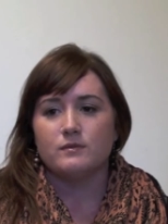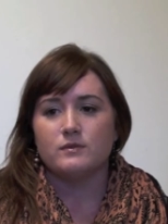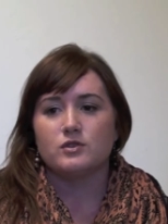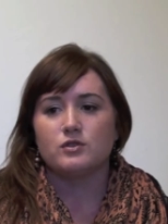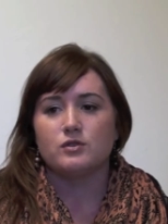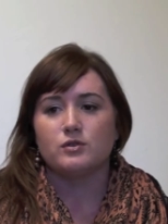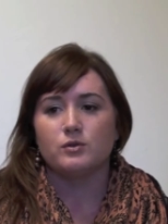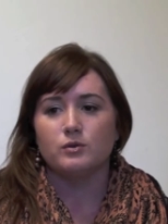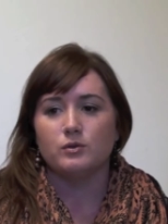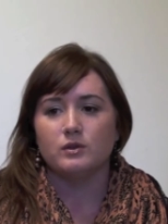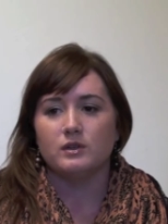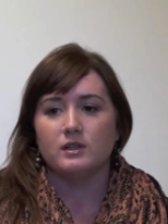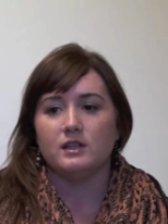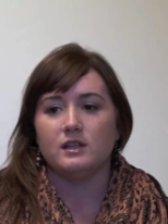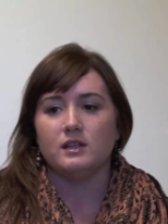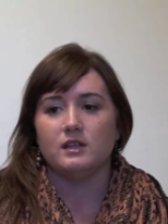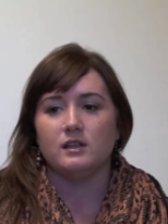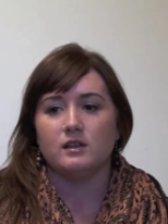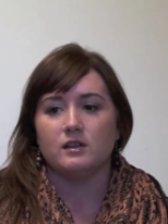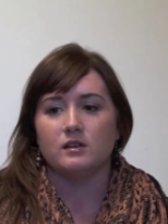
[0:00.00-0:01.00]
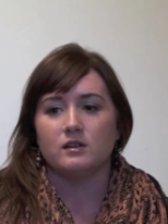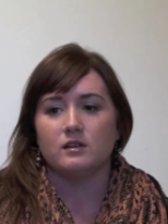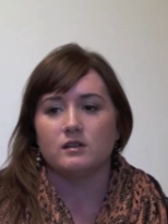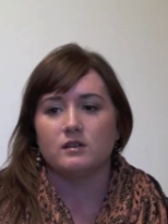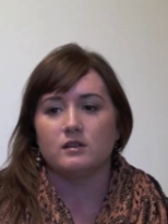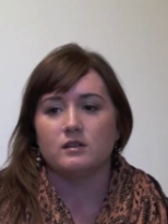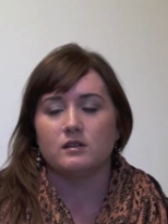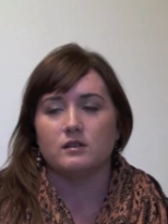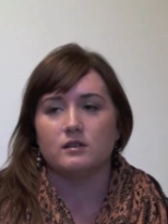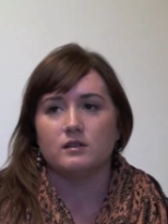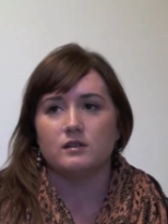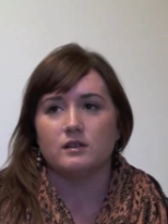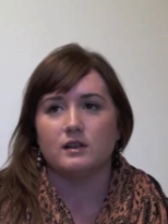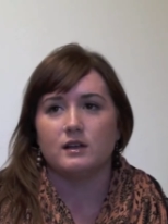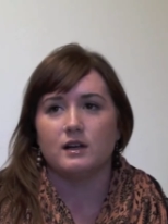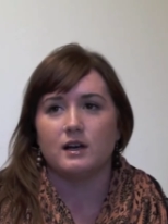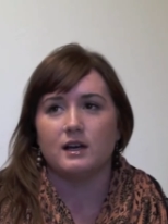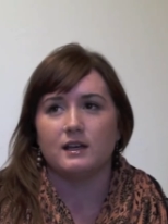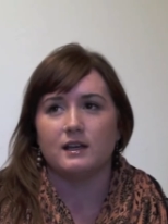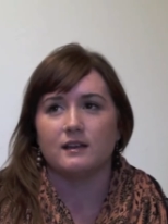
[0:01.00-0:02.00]
truly,
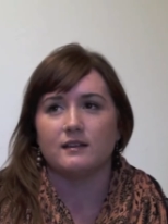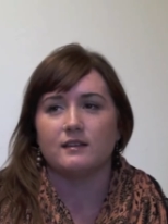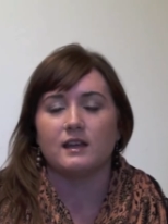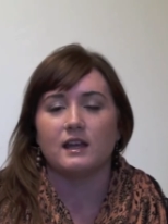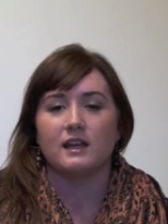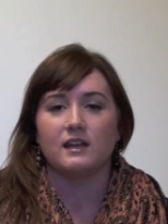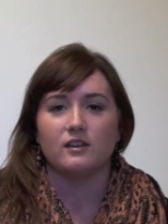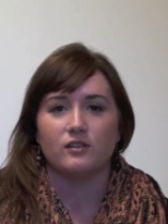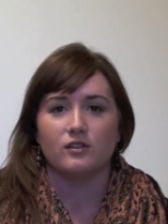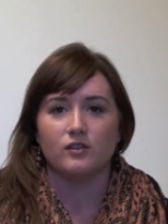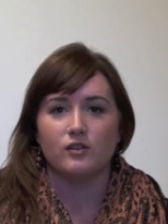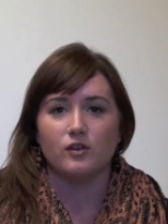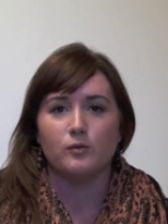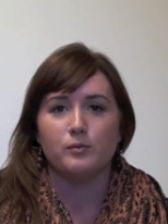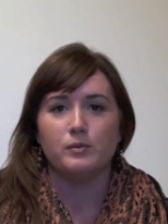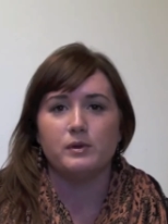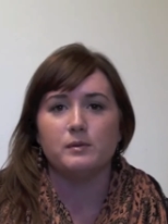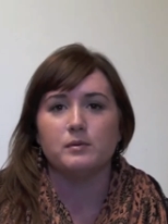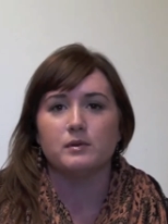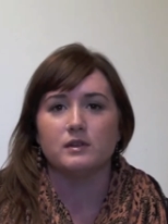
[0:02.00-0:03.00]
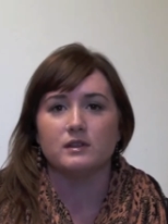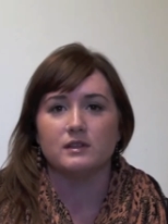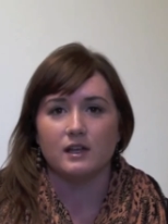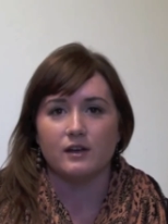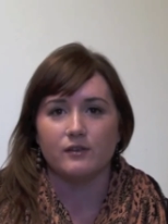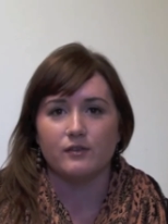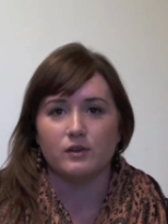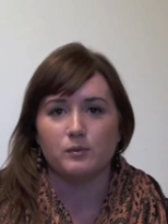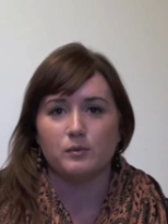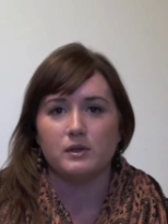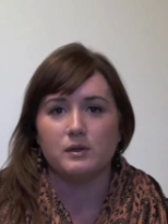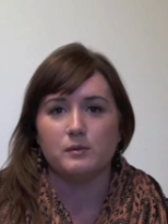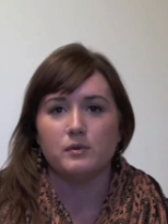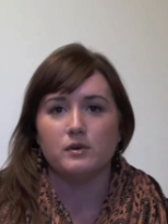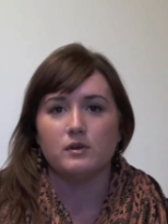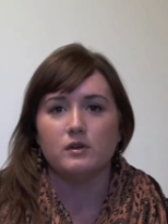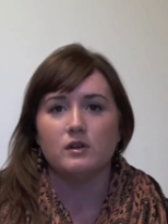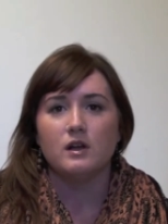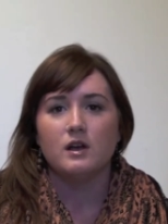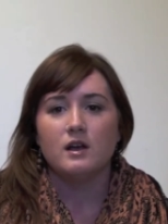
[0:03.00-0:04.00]
I guess, getting to know people and loving
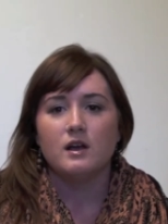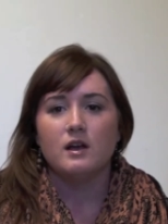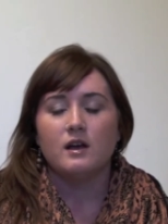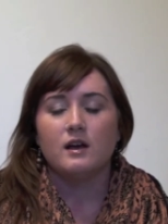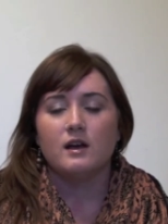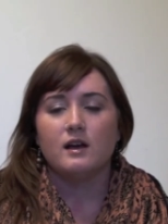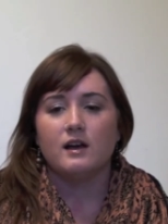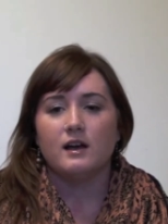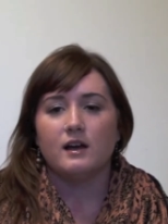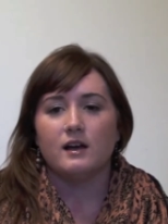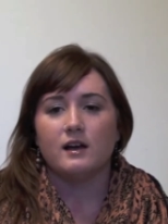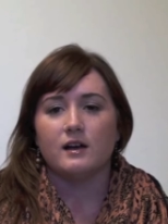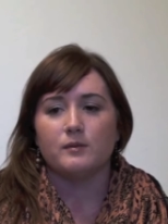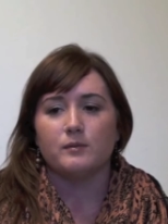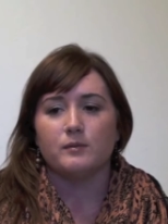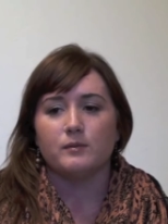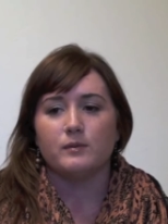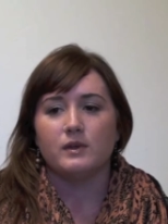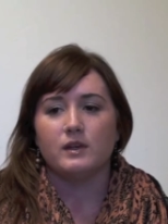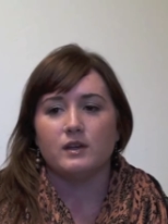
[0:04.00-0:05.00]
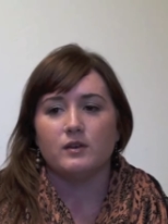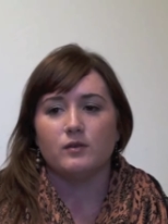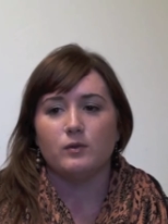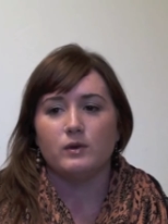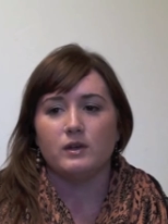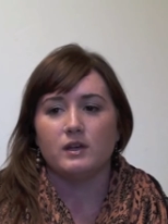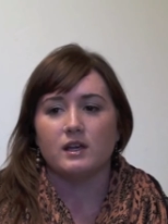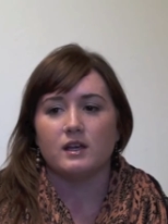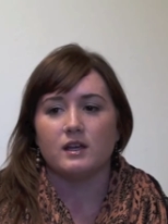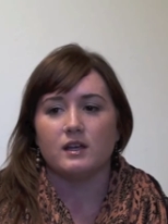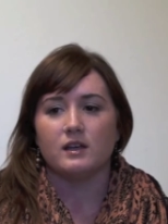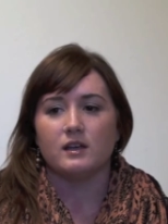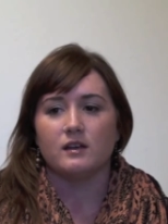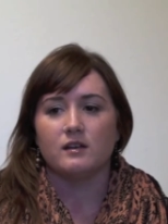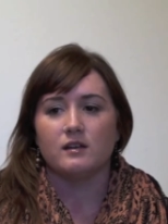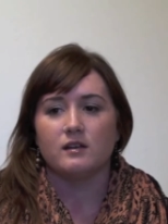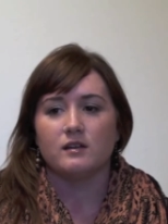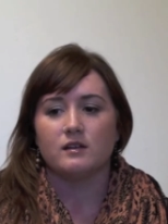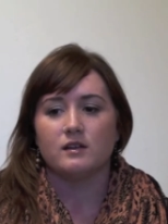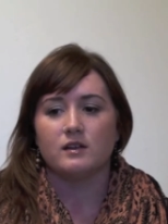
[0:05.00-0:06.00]
people, if
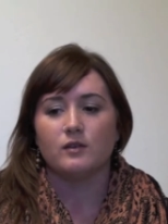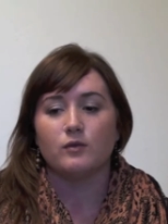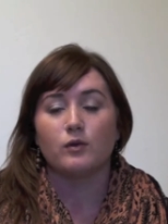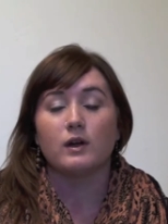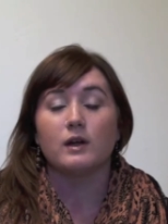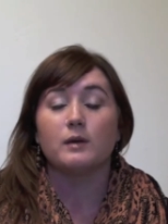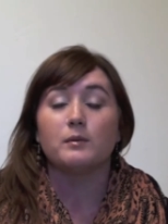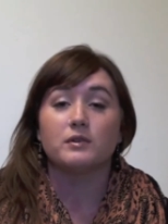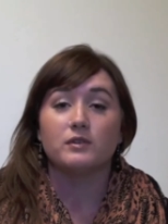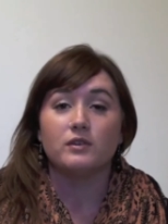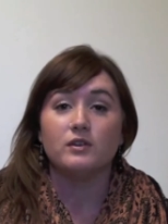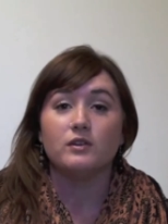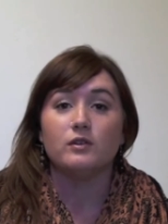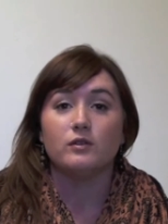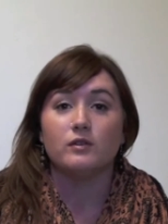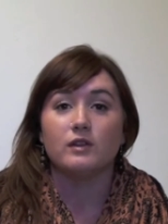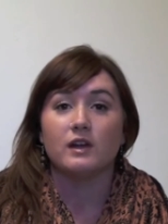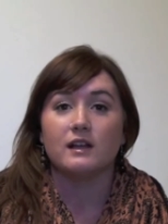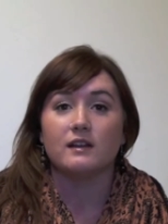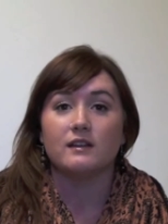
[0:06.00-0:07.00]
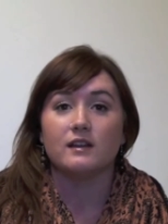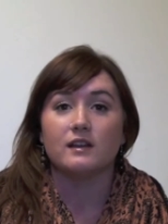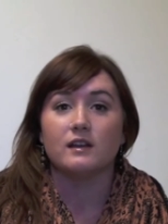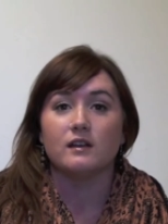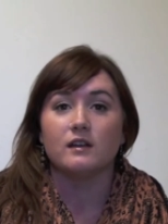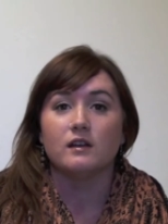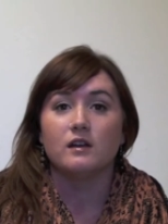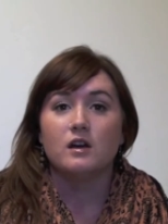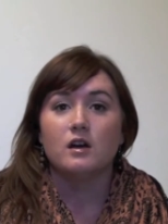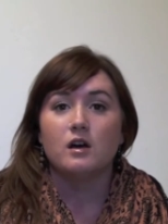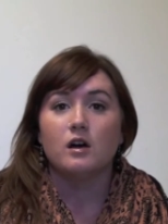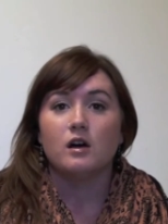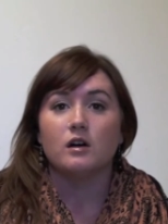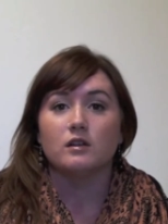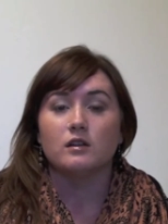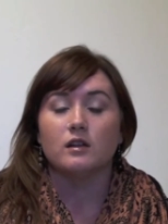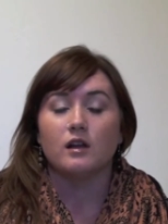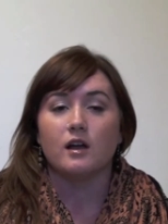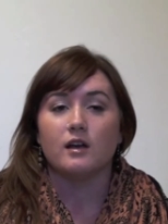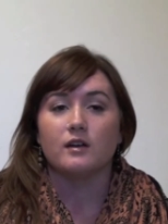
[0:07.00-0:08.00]
we're able to do that, then a
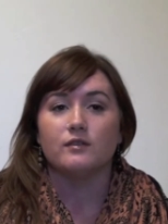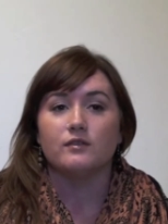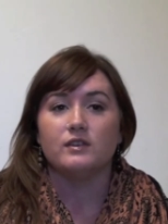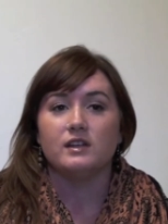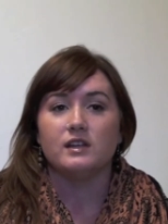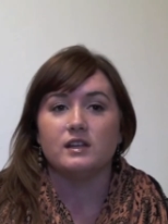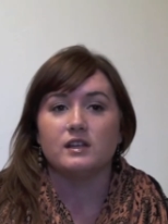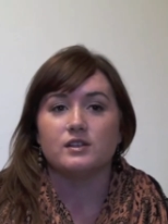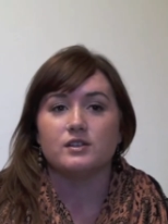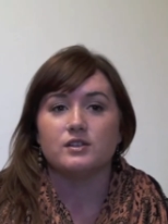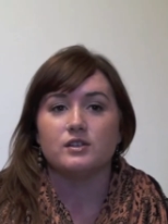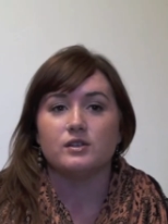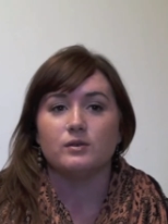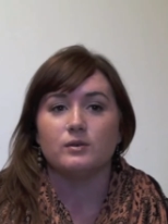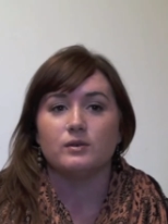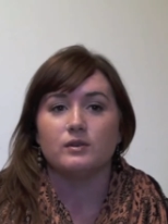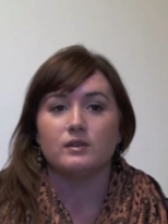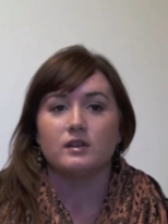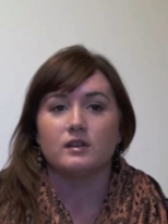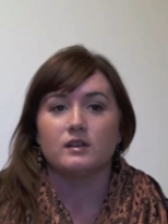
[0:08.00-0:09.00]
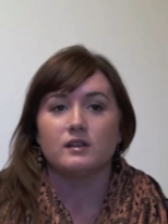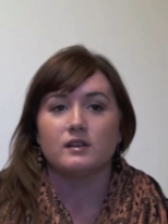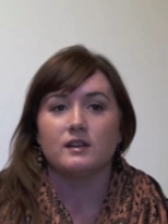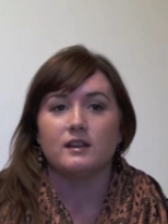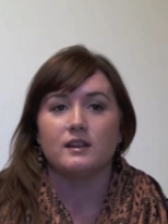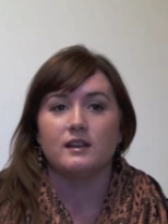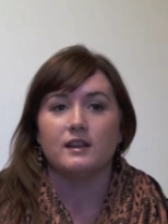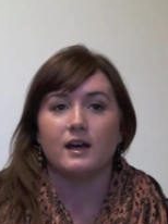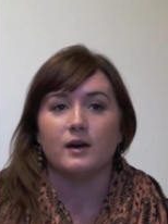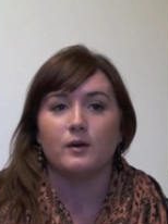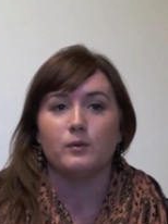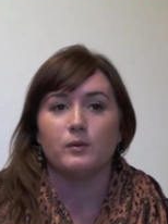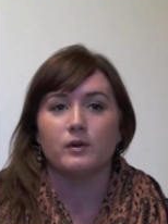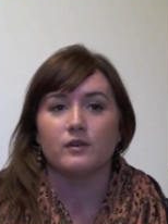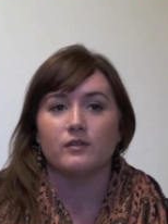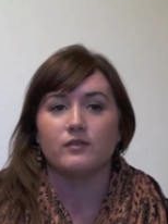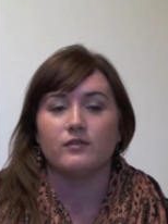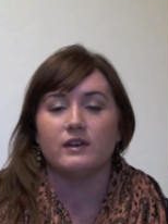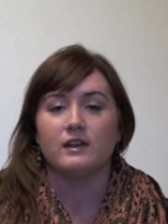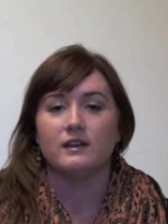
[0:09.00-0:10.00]
lot of the issues that
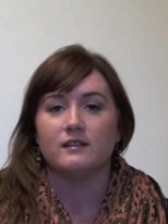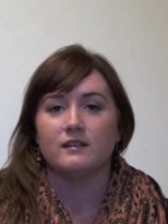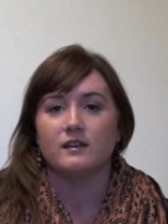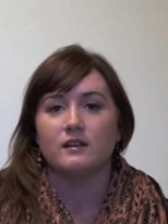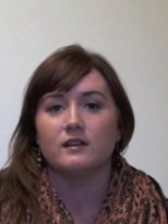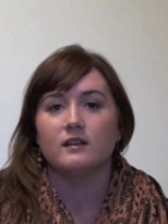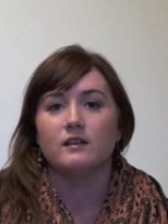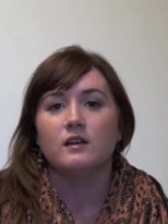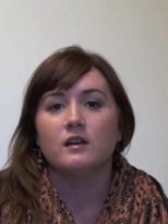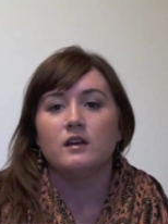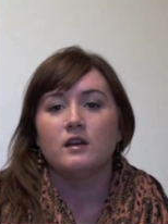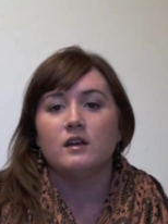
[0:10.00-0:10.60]
we're facing